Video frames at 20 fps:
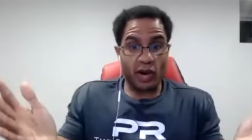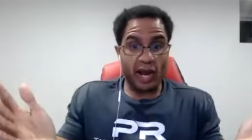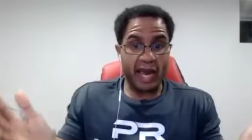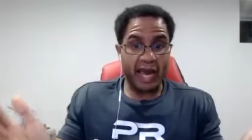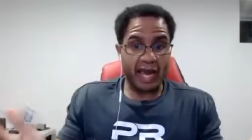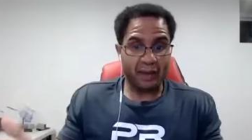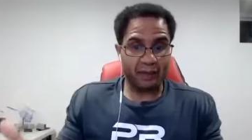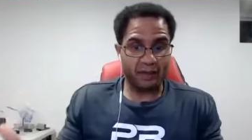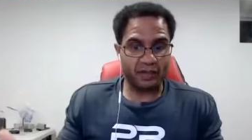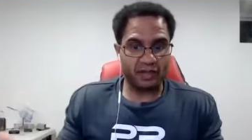
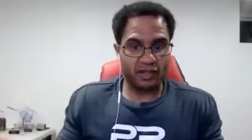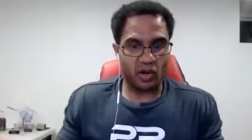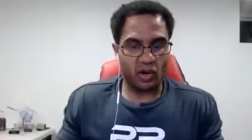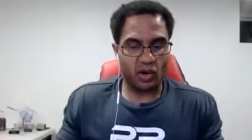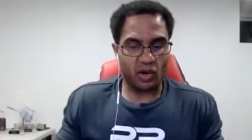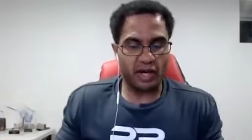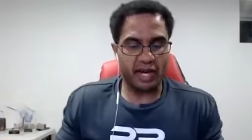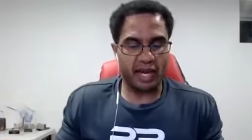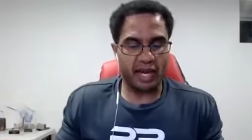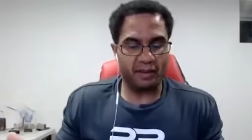what
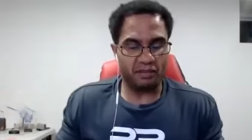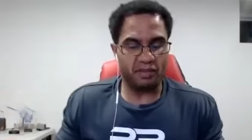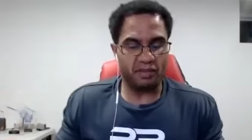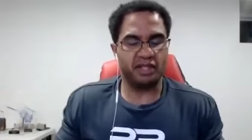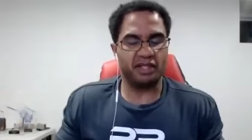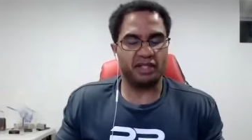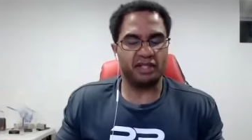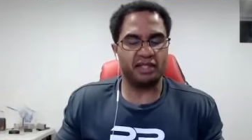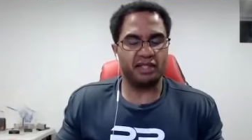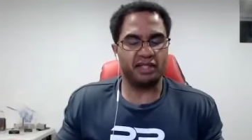happened to all
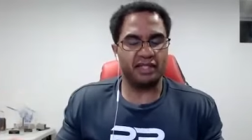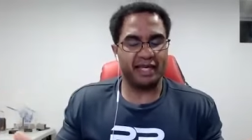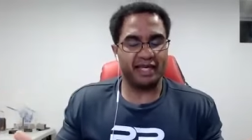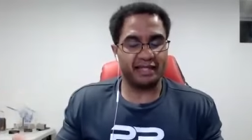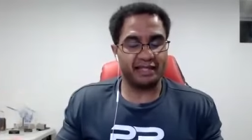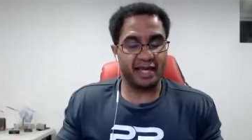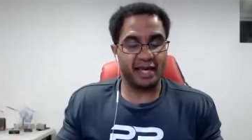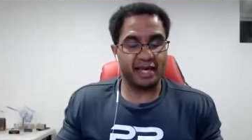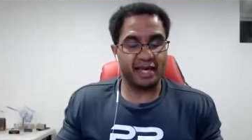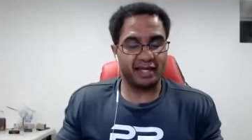that
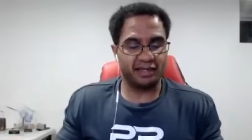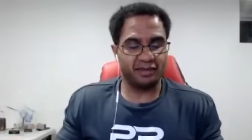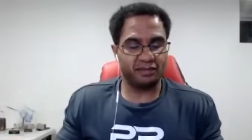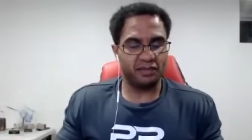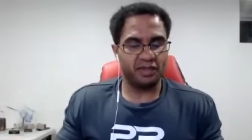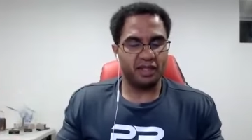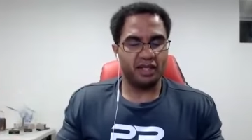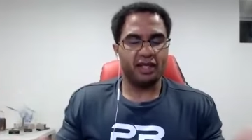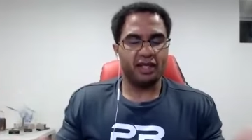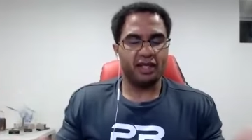money in that
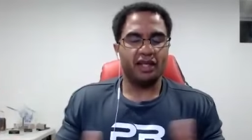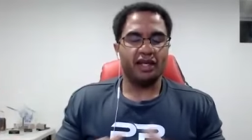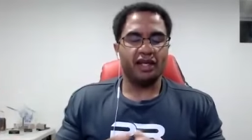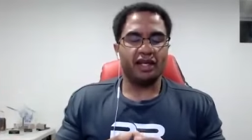time?